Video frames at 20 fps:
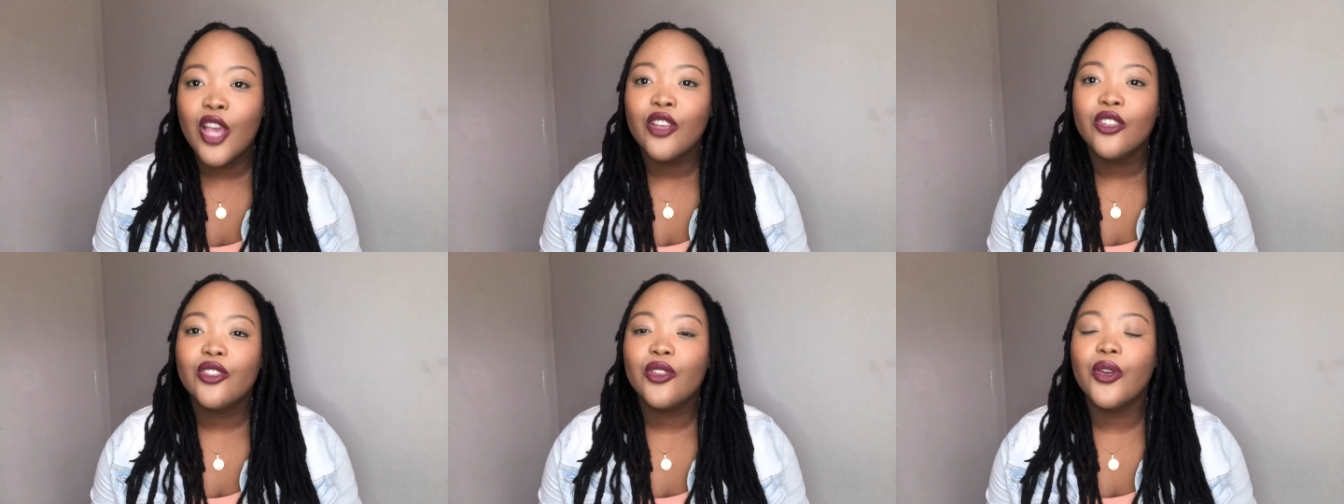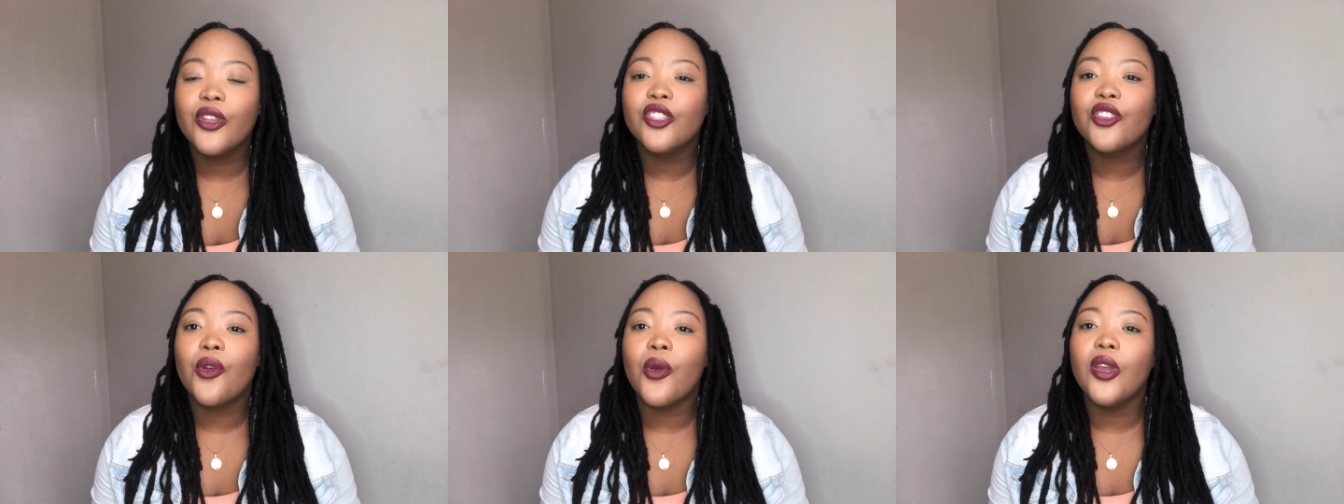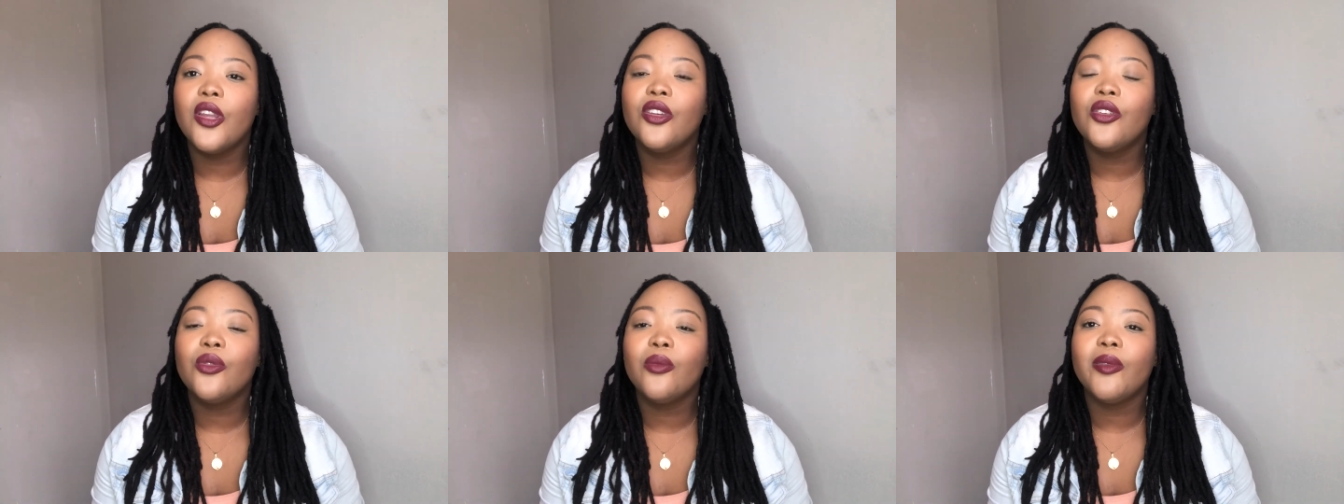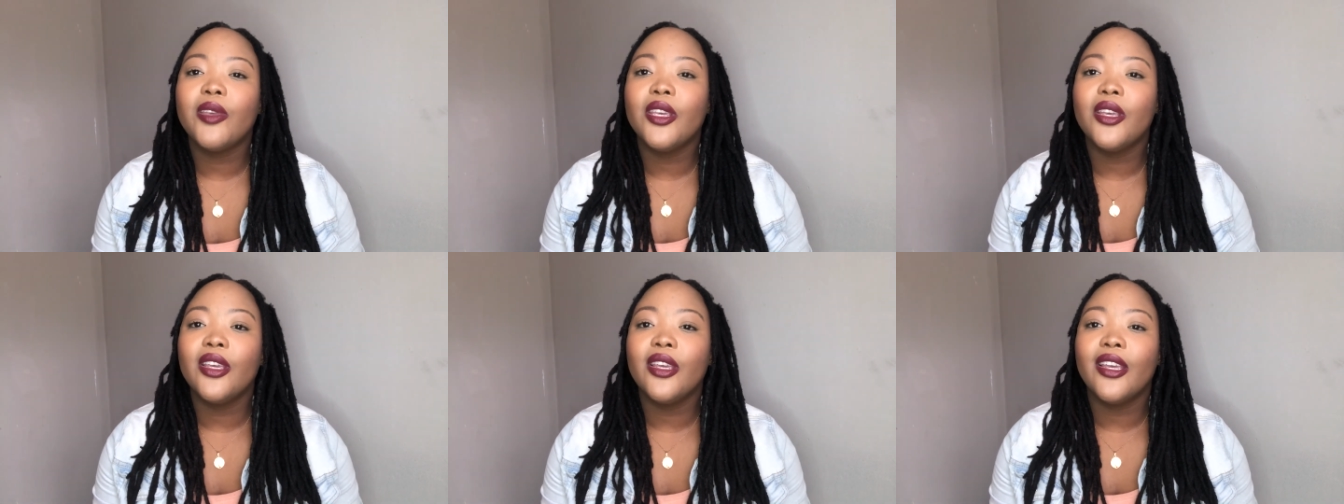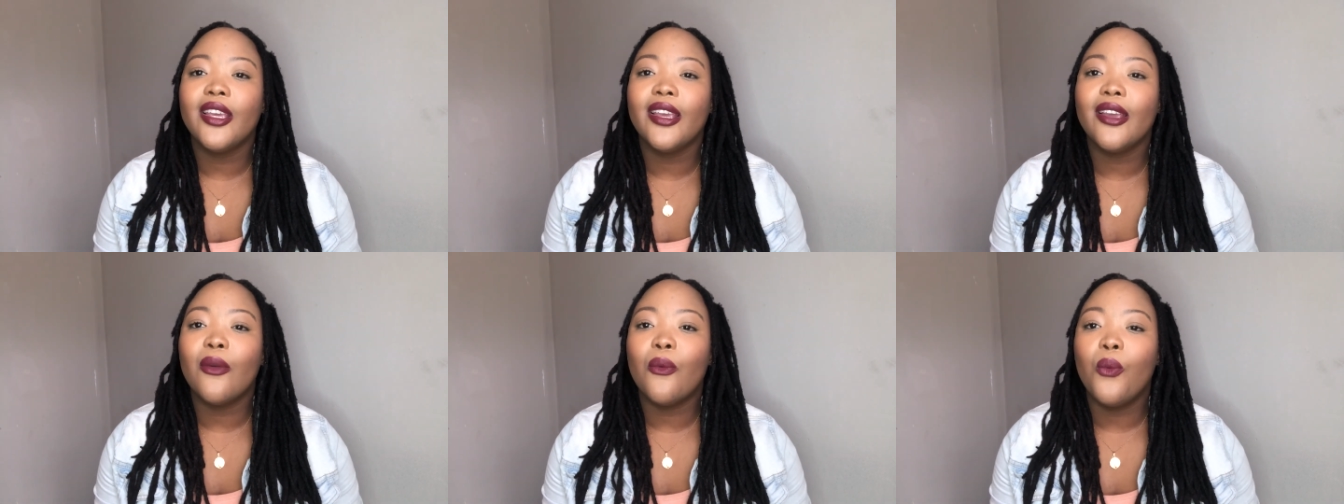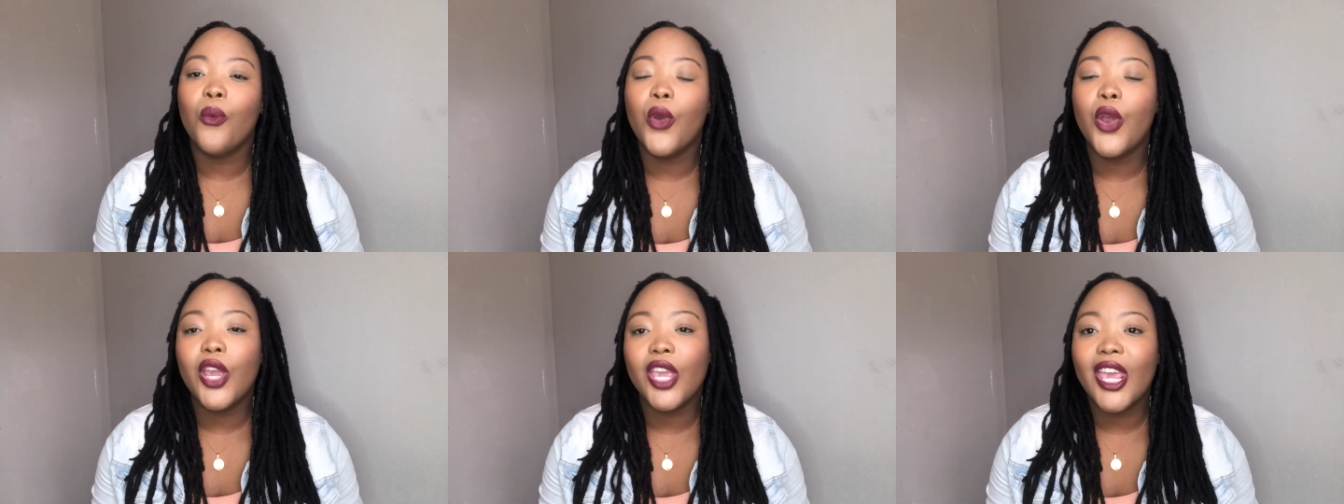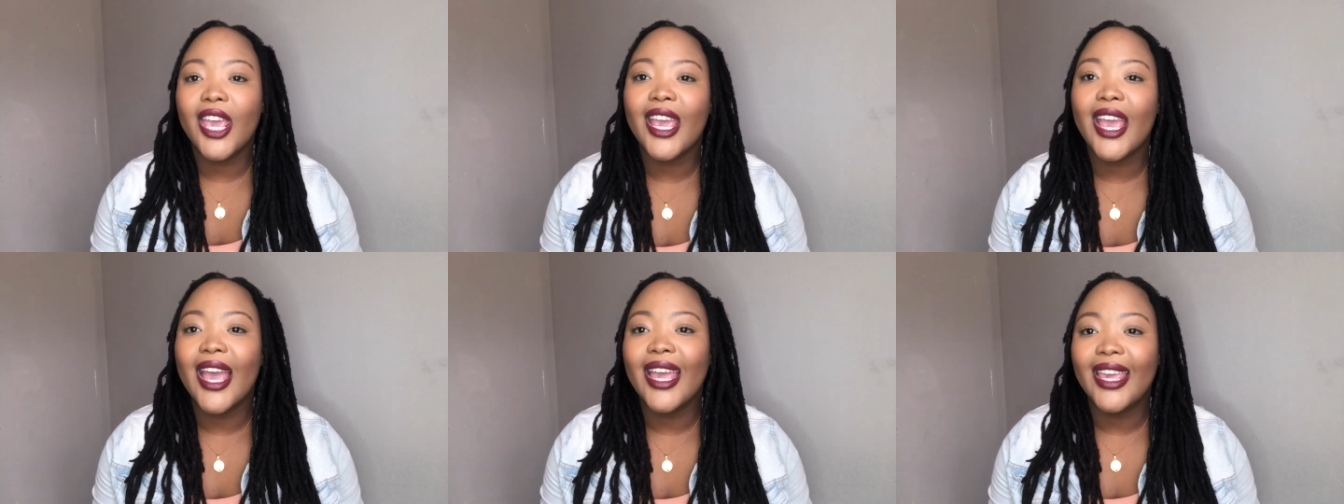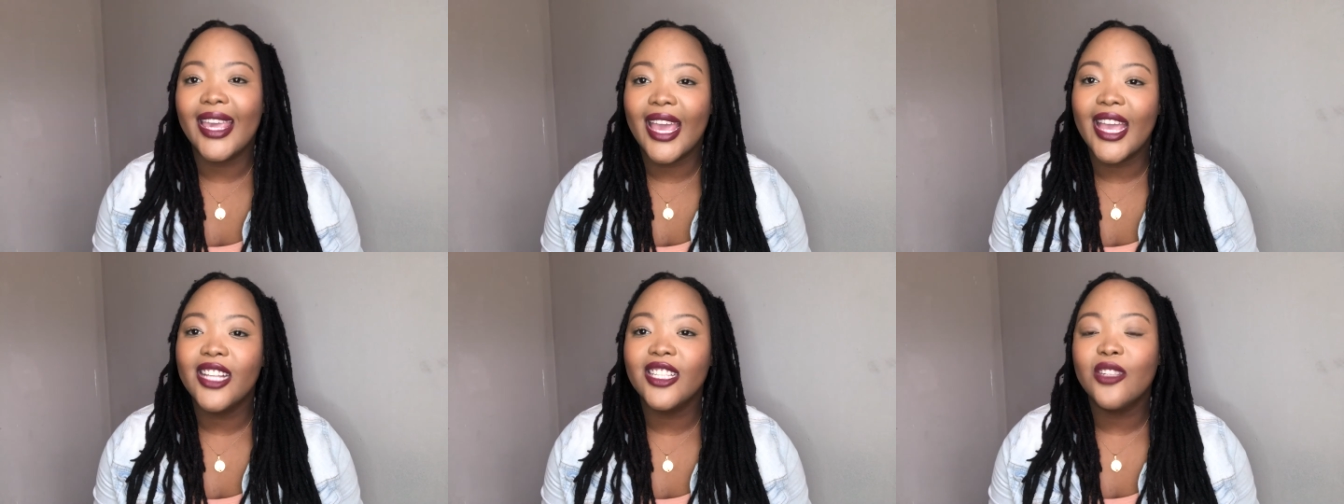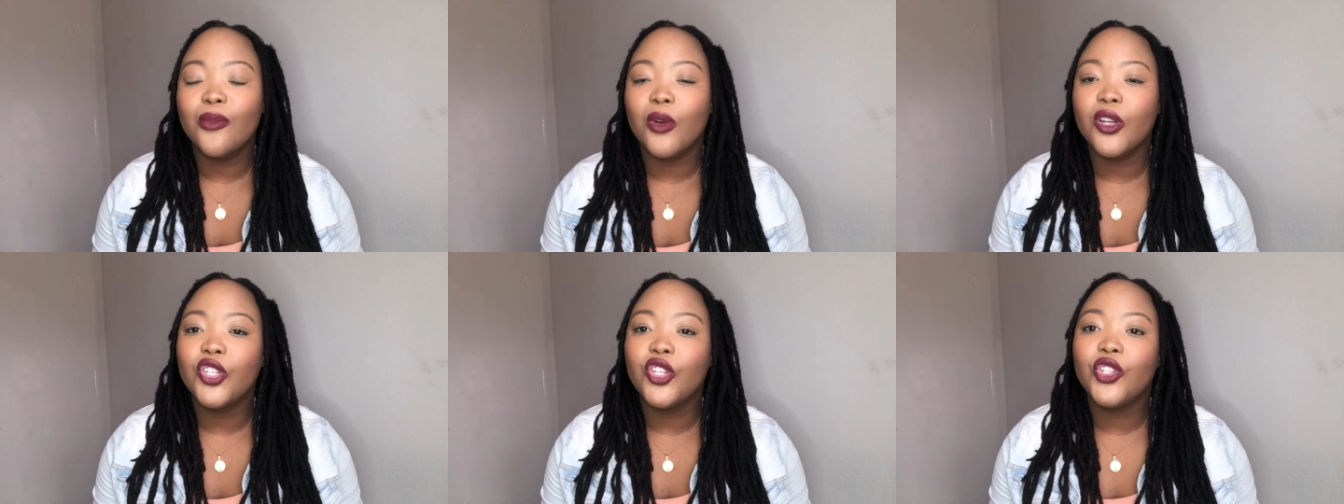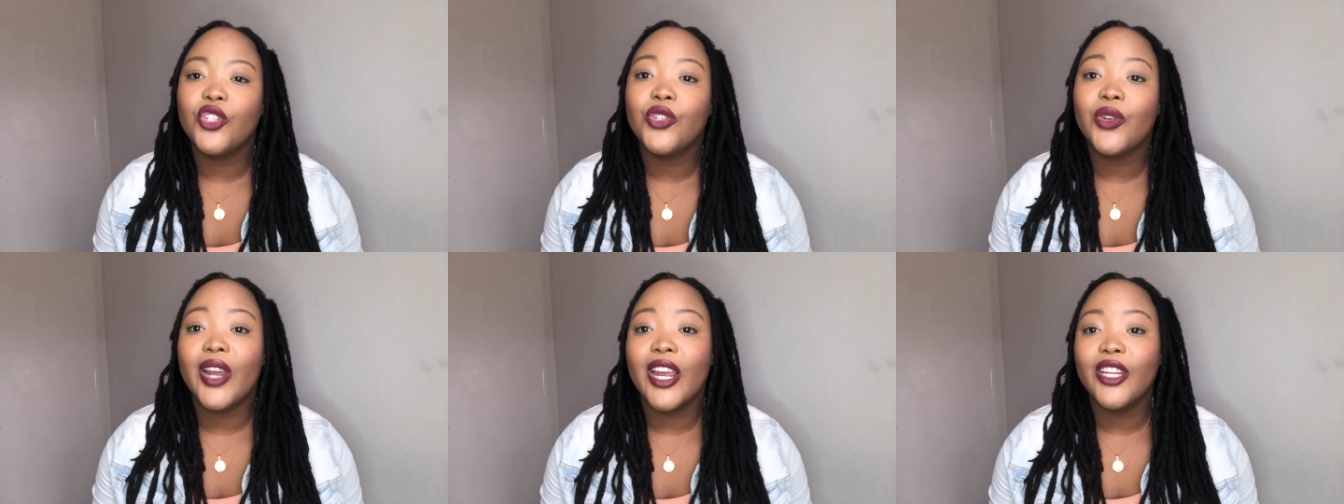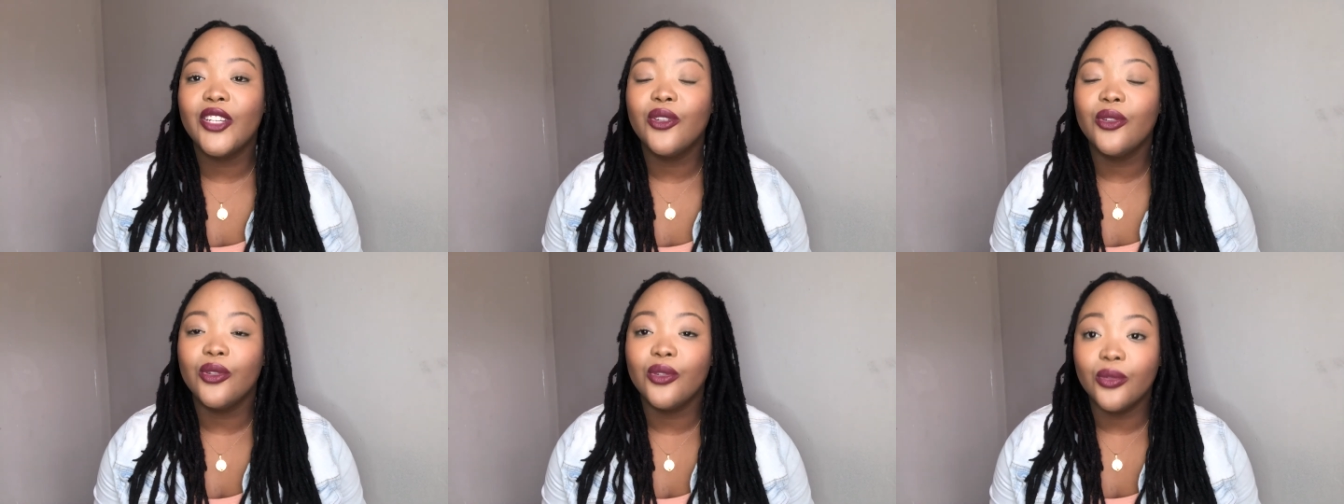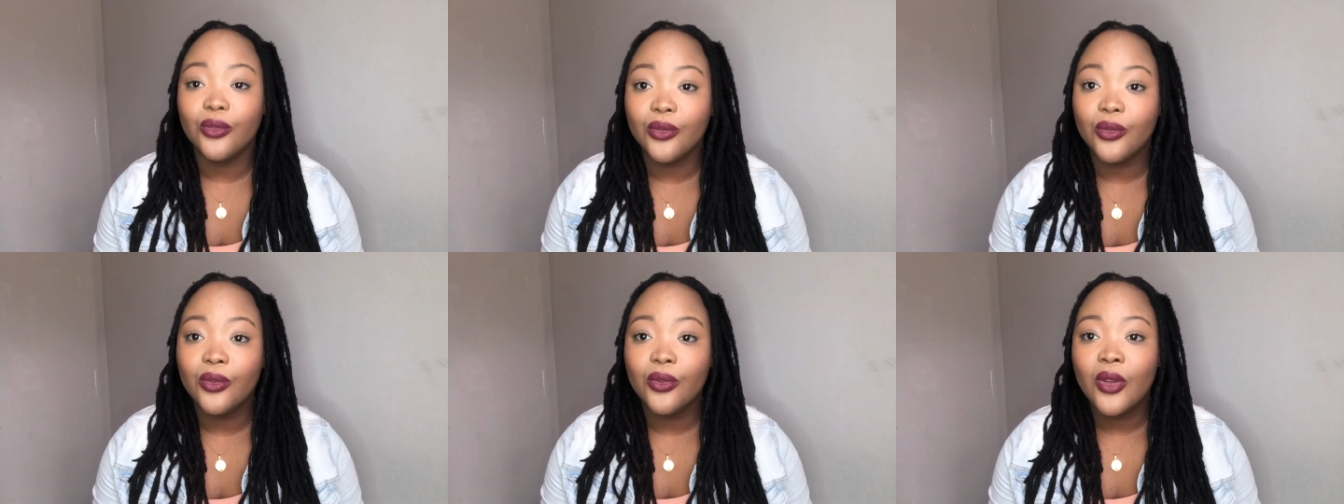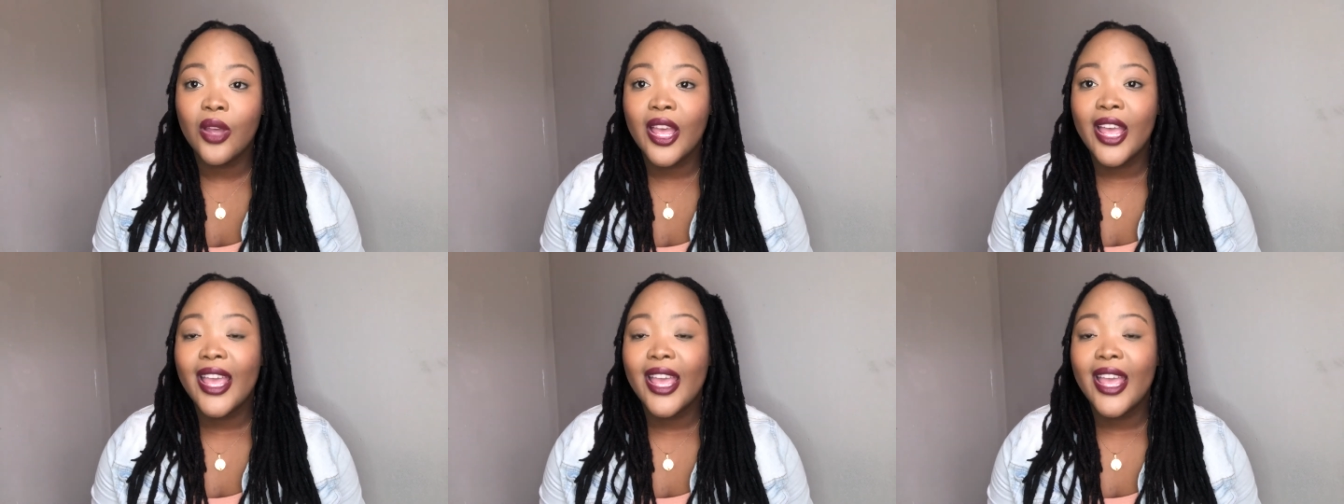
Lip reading: So it's going to be working against what you're trying to do.